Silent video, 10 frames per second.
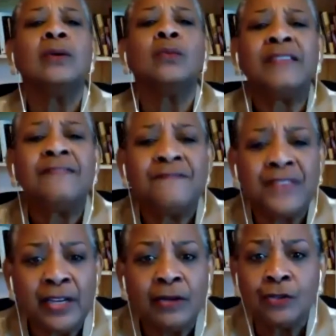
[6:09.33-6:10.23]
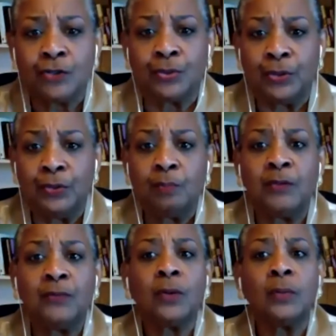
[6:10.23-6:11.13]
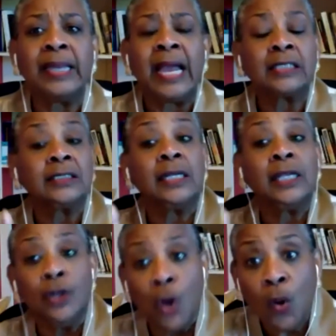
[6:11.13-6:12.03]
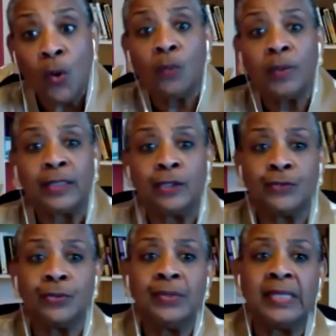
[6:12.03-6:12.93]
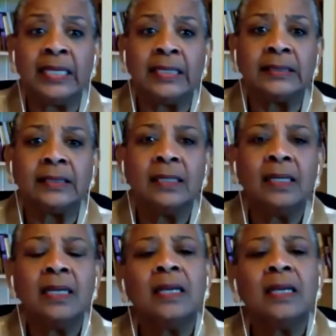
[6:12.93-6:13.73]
We fear the truth before we actually know what the truth is.